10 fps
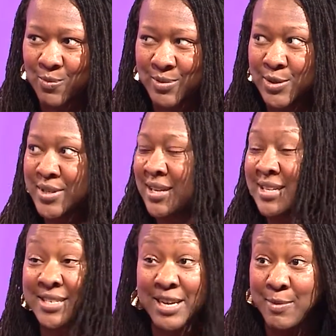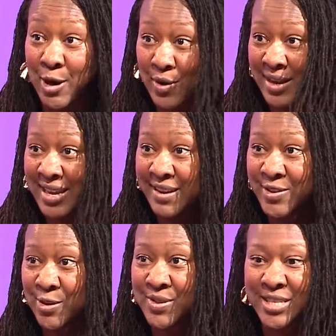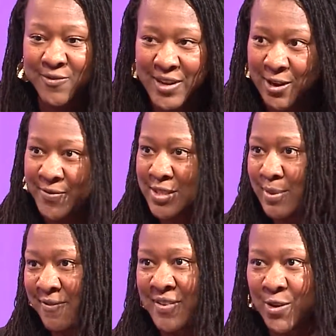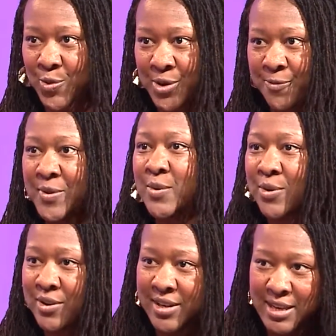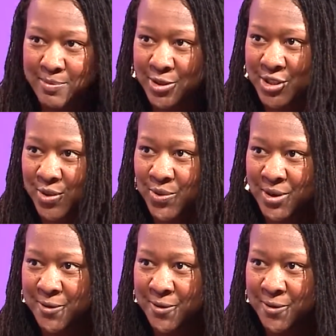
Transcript: she was like, let's keep going. Even though this fell through, we're going to keep pushing through.